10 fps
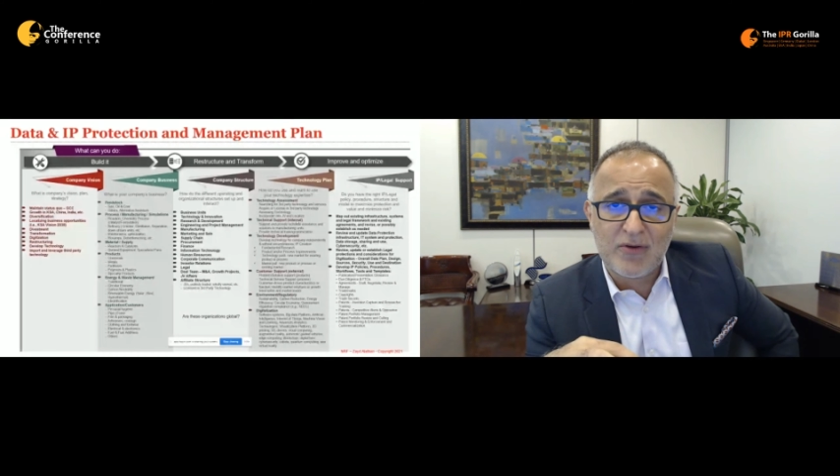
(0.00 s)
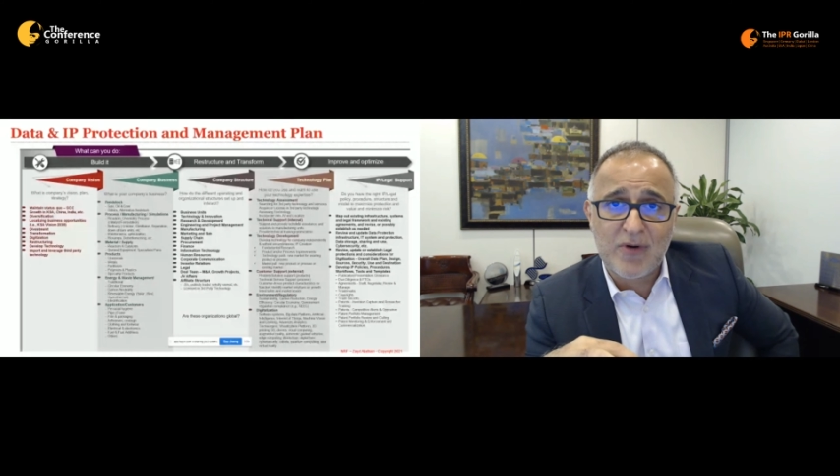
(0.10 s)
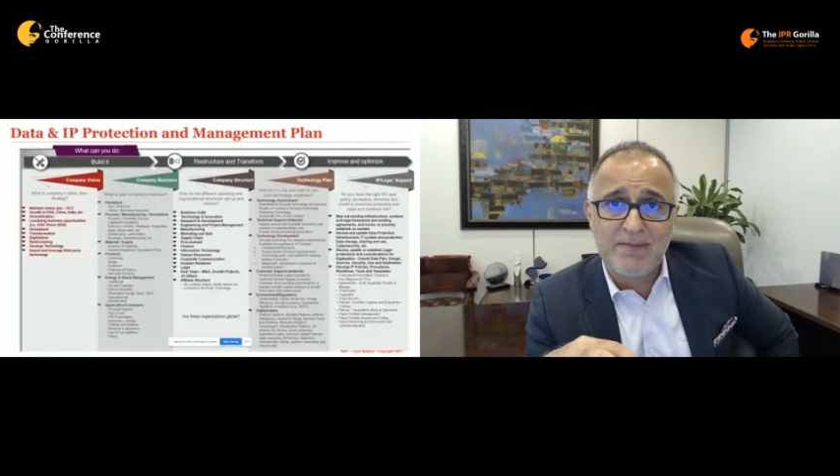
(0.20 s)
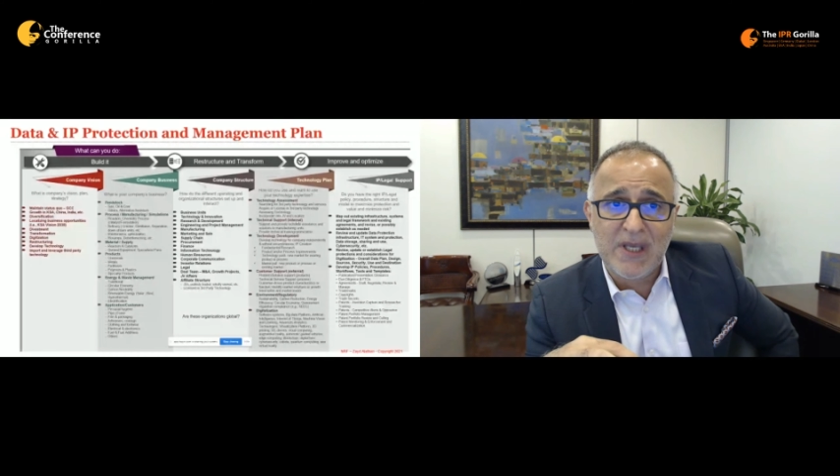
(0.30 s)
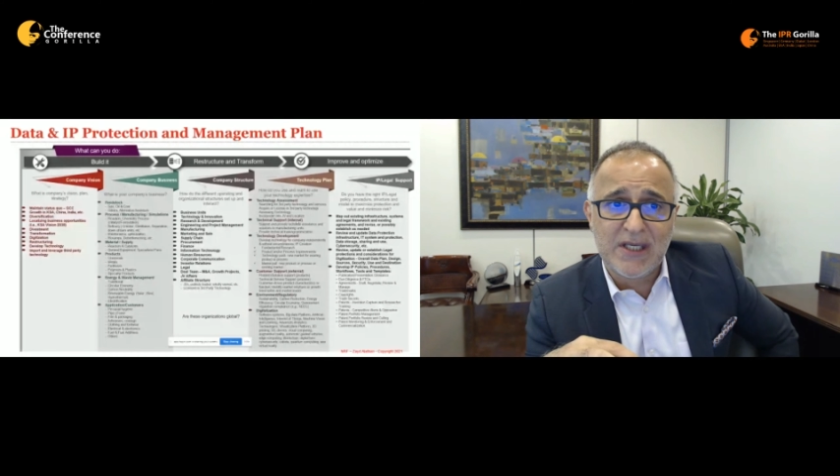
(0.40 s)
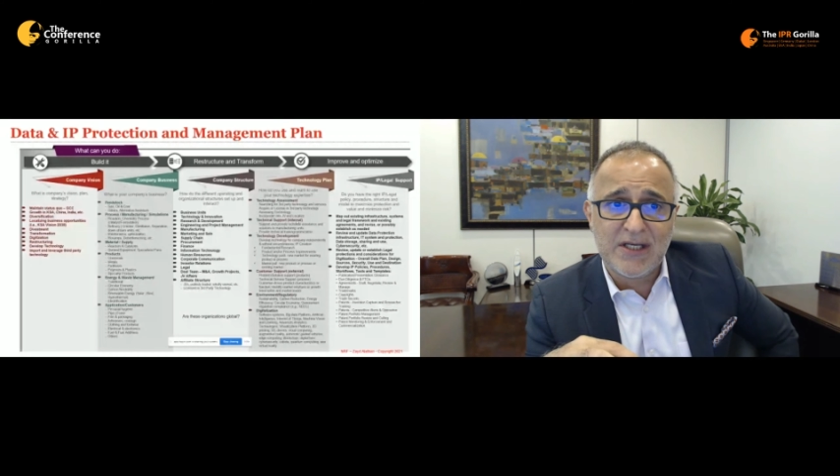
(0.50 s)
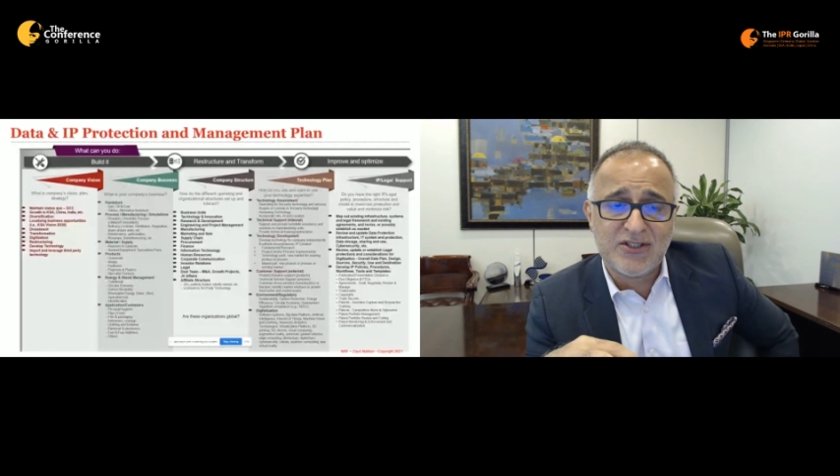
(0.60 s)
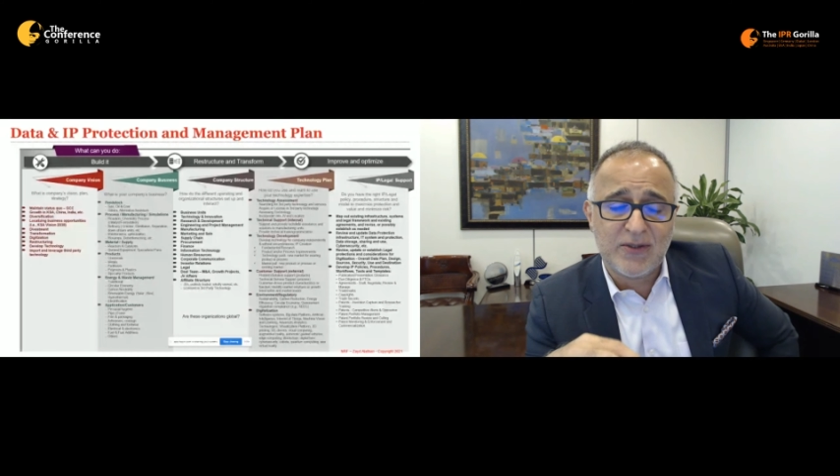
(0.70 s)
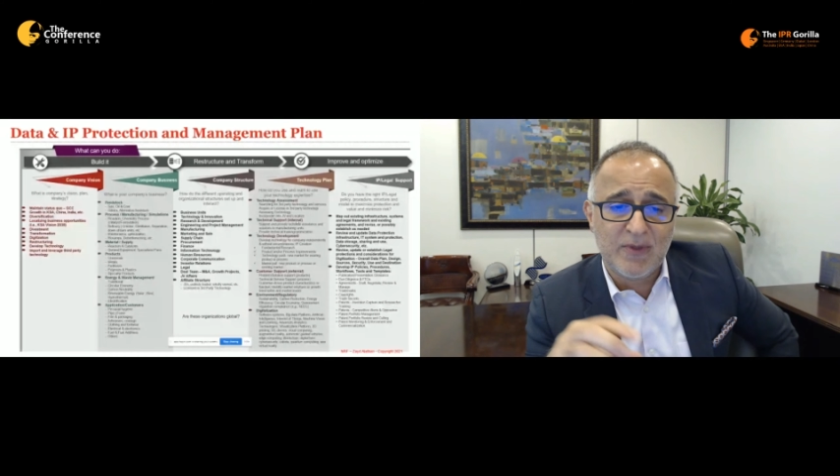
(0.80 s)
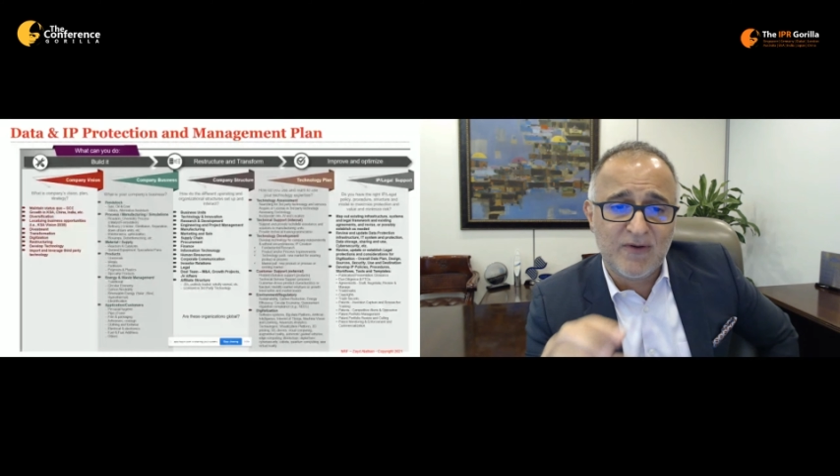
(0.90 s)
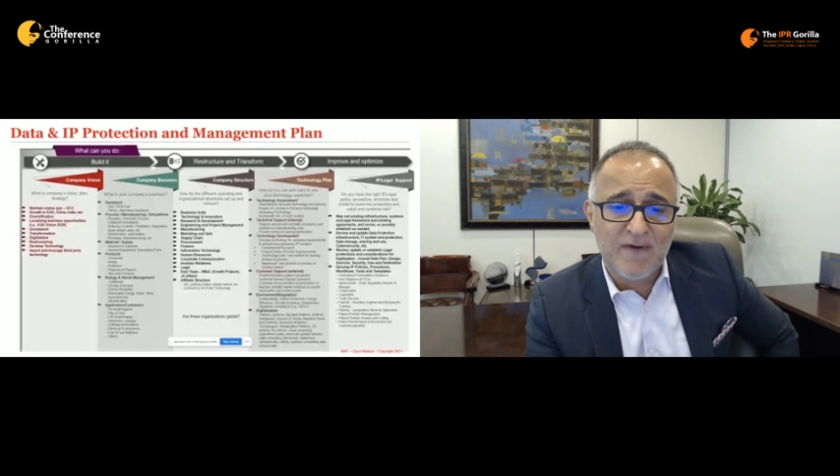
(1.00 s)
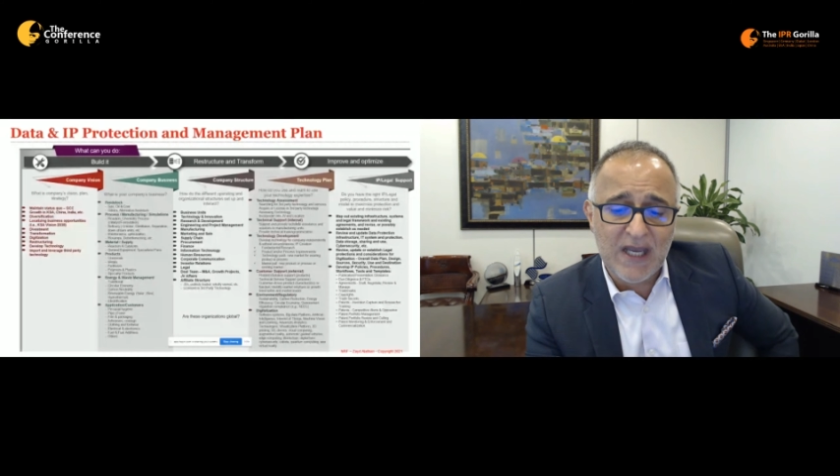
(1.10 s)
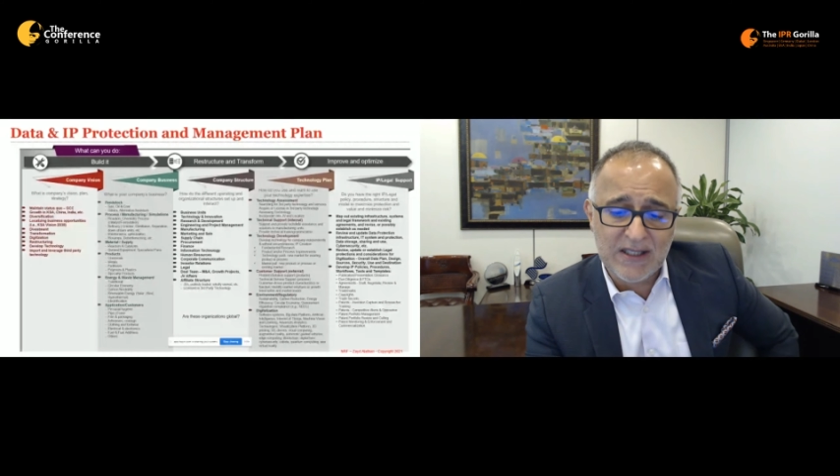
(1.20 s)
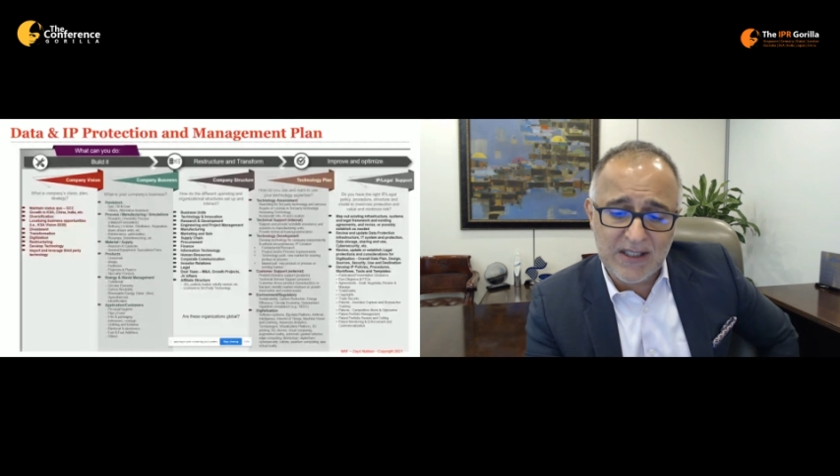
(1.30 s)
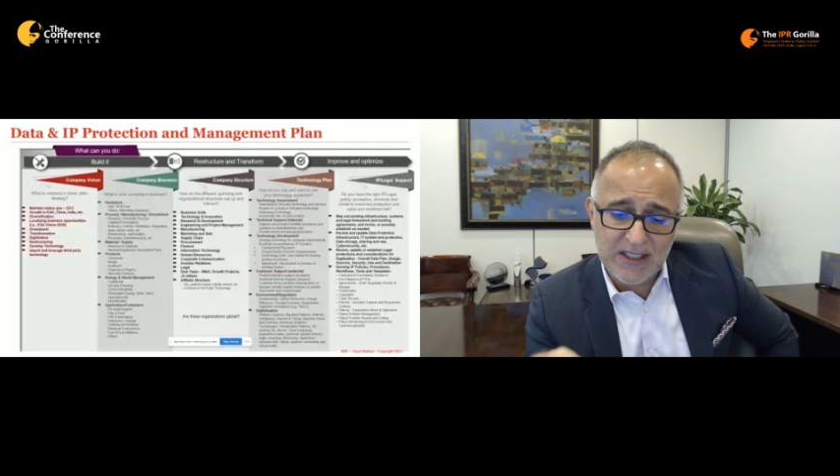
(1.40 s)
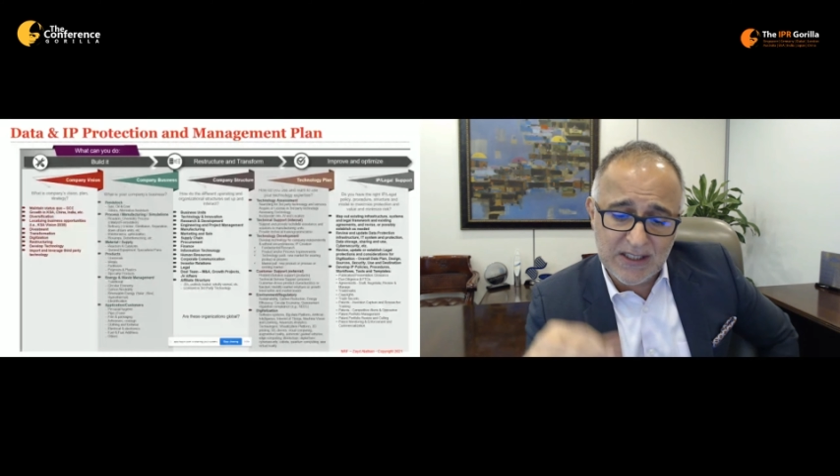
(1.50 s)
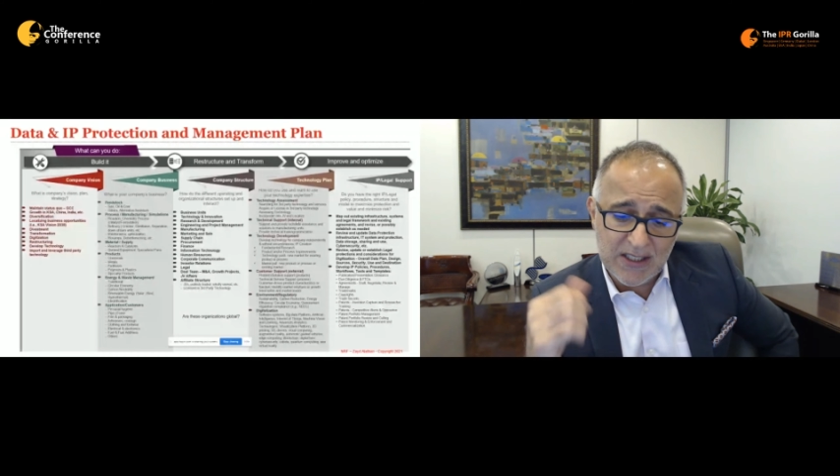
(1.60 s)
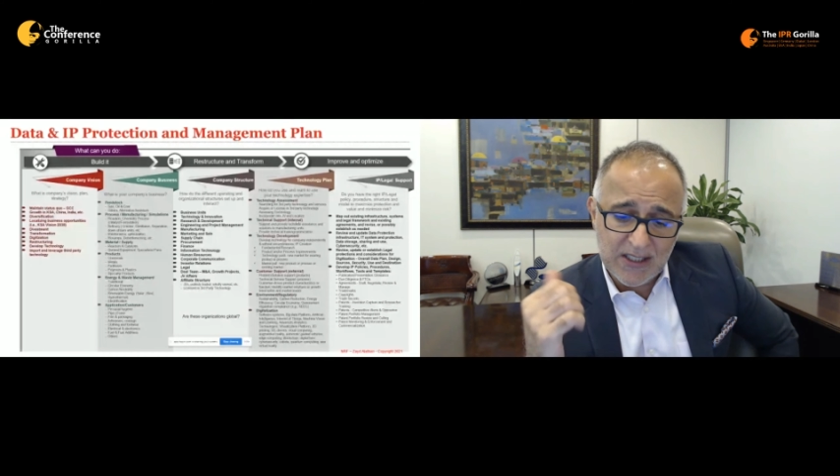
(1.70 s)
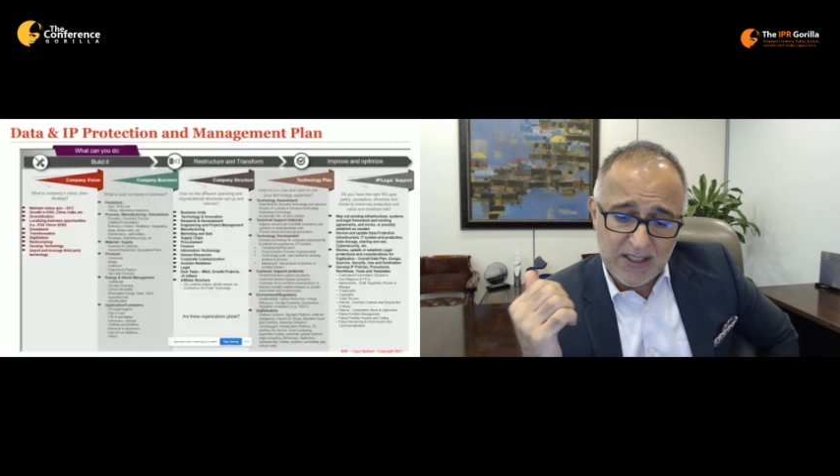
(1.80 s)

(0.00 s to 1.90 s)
the right mechanism and filing,